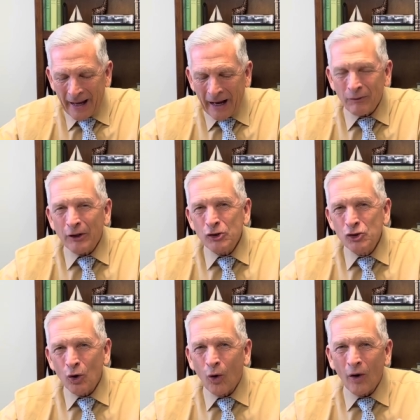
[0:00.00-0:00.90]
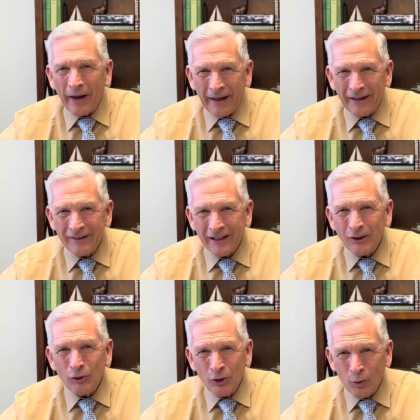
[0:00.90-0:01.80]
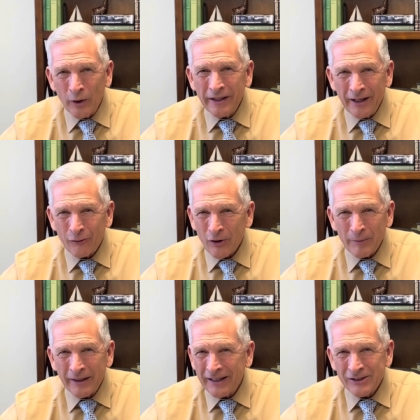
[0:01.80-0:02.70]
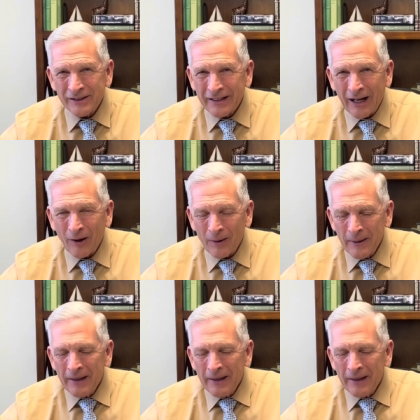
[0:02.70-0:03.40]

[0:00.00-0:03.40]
and the joy that you would get from it isn't there.